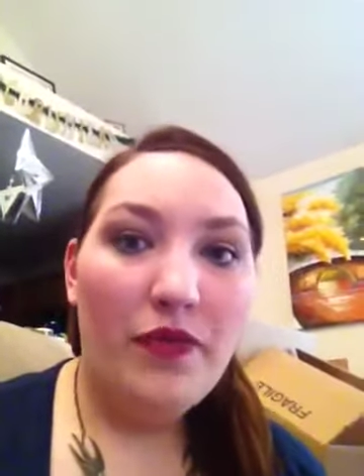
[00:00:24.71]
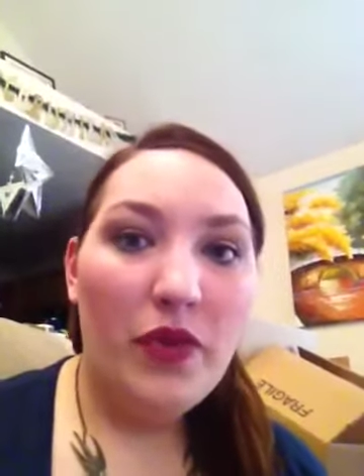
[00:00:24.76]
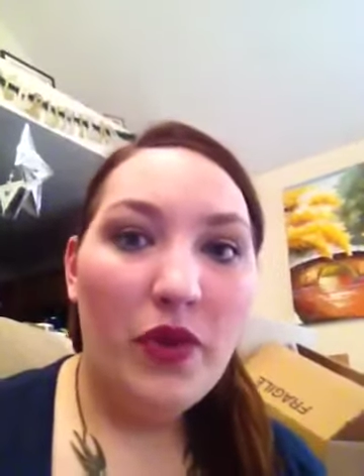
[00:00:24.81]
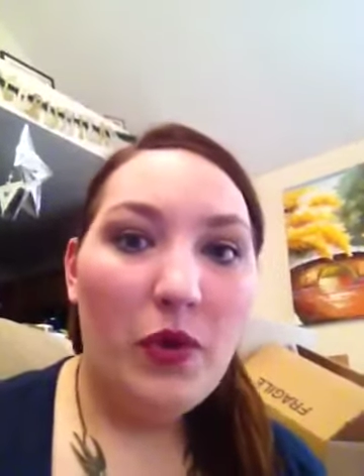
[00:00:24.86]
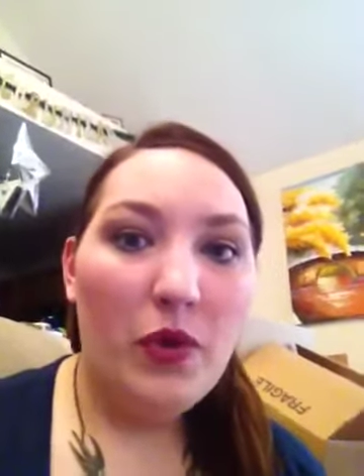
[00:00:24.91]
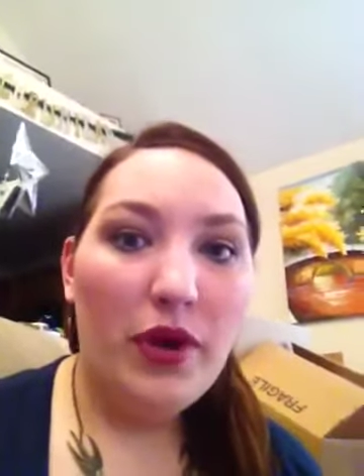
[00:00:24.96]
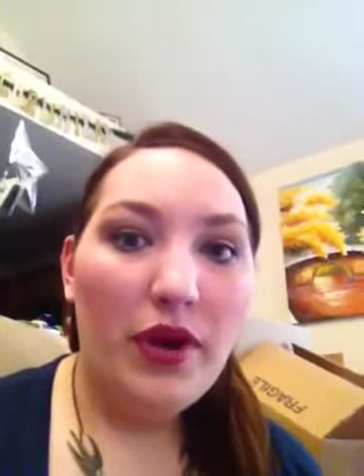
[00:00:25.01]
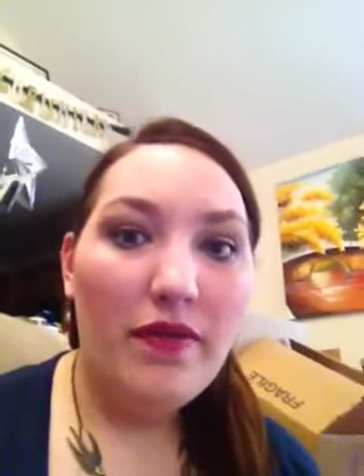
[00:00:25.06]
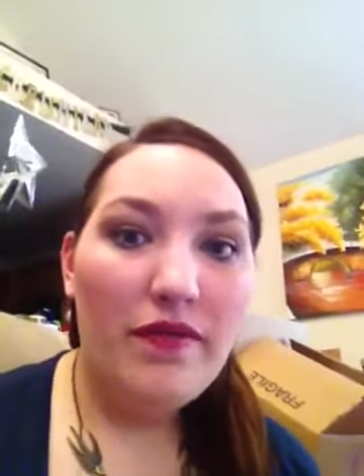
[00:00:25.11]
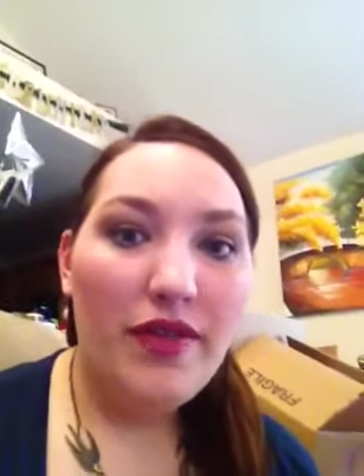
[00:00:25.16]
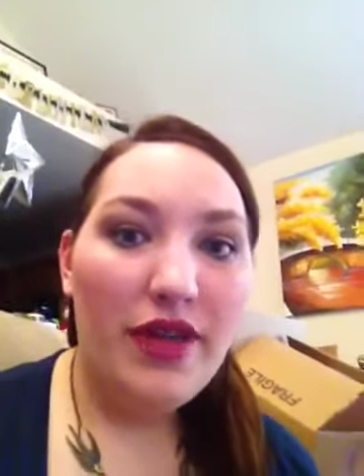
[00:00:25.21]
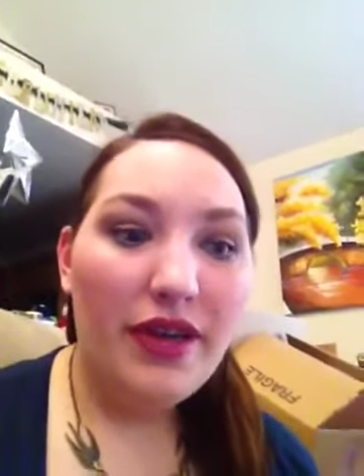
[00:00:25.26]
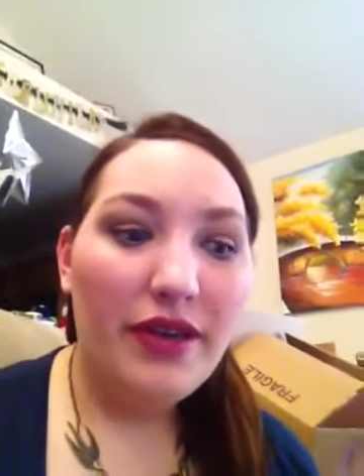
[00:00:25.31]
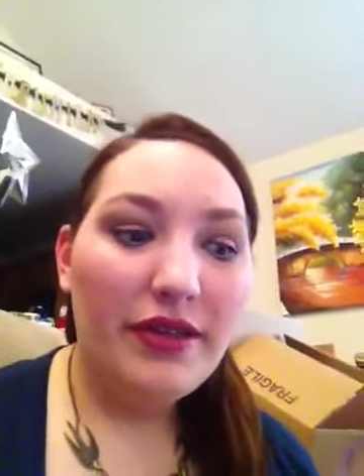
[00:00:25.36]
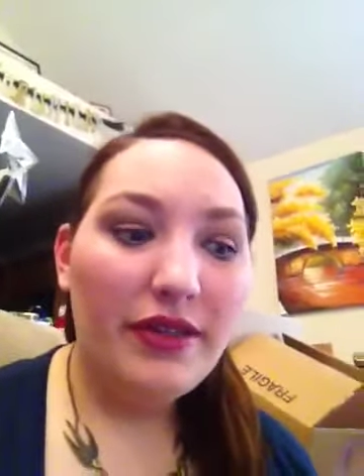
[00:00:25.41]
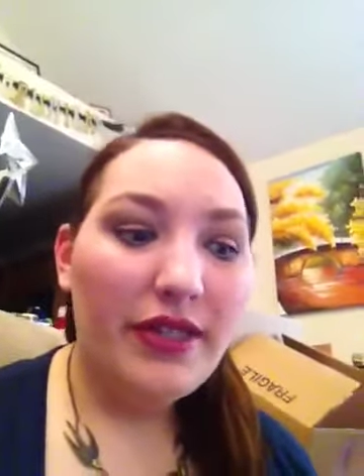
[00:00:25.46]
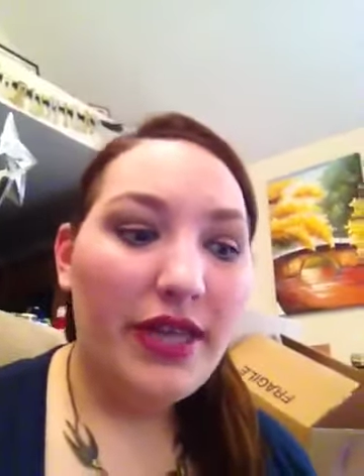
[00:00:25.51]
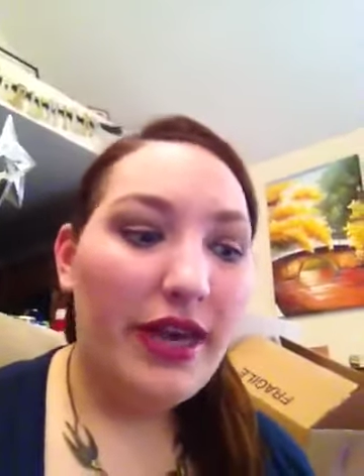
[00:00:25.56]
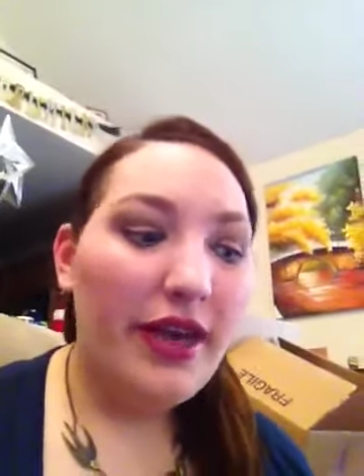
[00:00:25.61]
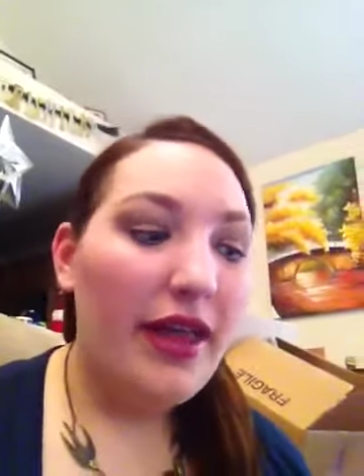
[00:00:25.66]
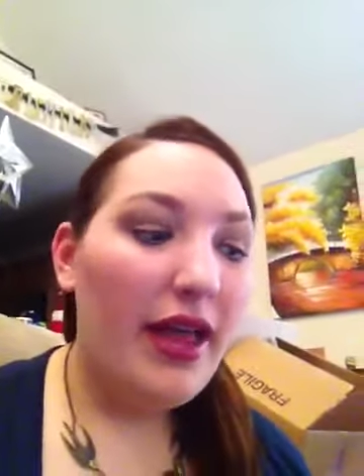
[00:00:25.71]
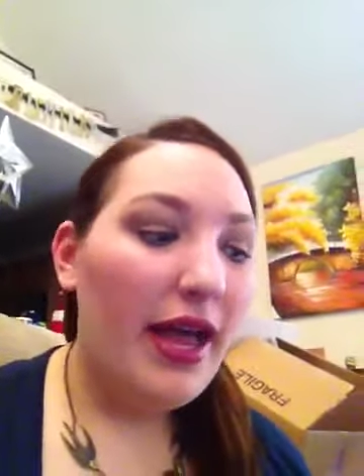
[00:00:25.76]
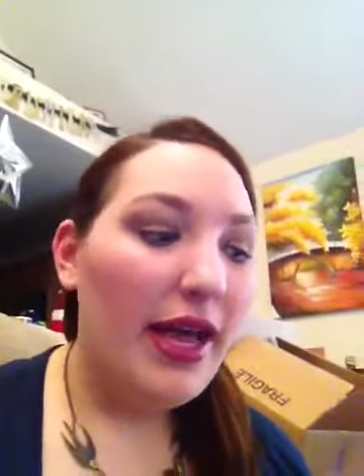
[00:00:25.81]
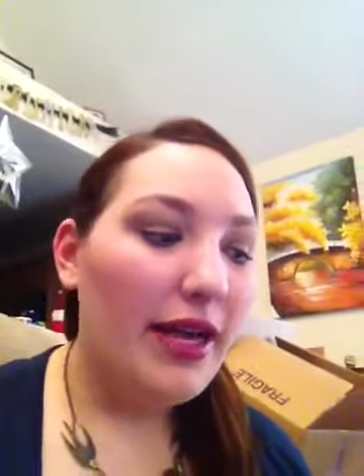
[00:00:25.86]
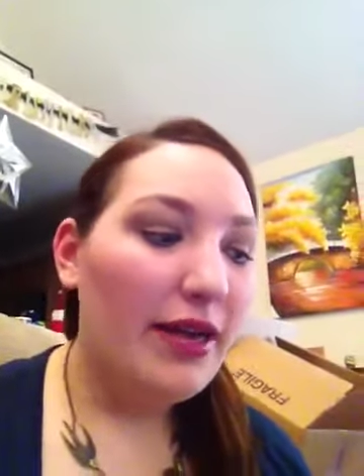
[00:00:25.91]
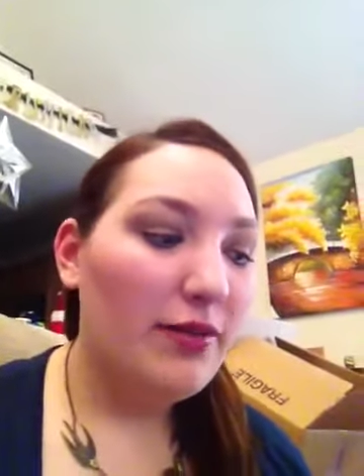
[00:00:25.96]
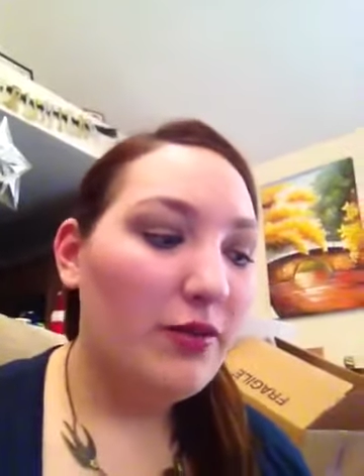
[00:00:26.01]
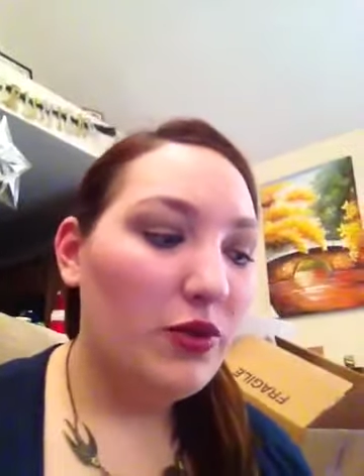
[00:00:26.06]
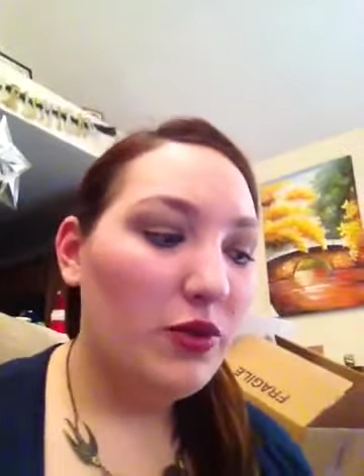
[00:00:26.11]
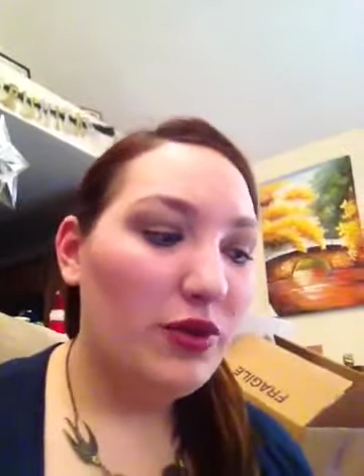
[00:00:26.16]
one of their sale
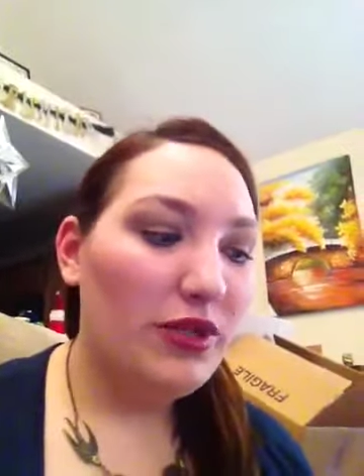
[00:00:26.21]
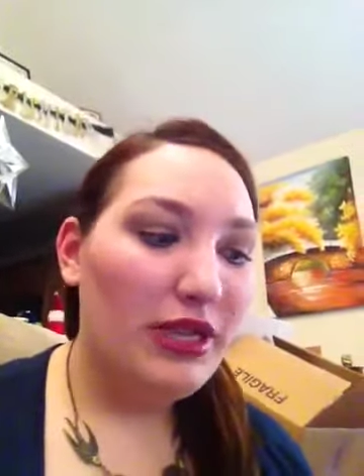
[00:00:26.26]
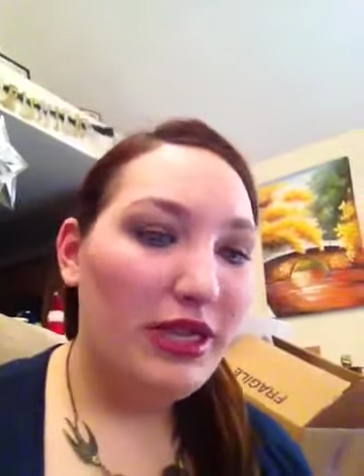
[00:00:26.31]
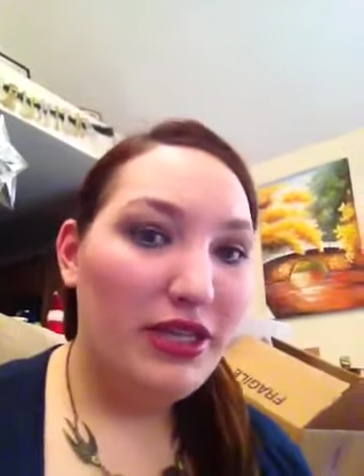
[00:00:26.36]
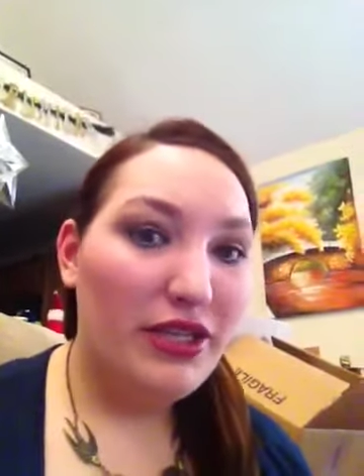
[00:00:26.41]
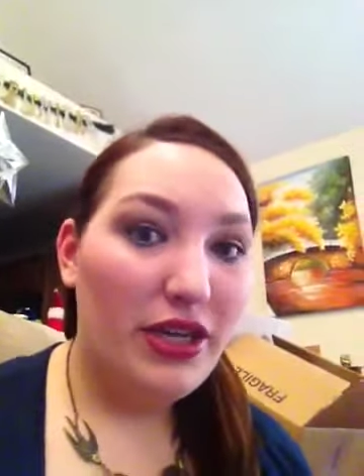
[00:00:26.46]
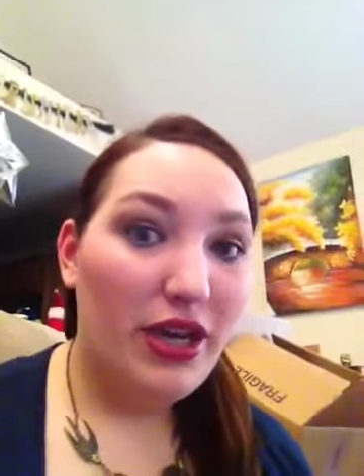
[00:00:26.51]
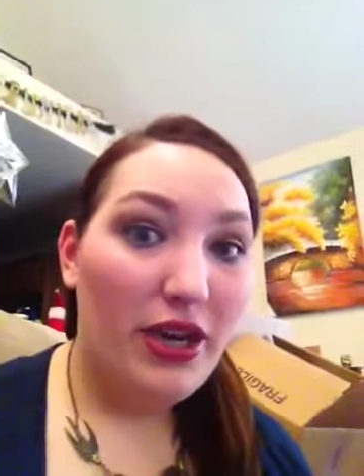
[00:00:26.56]
items was a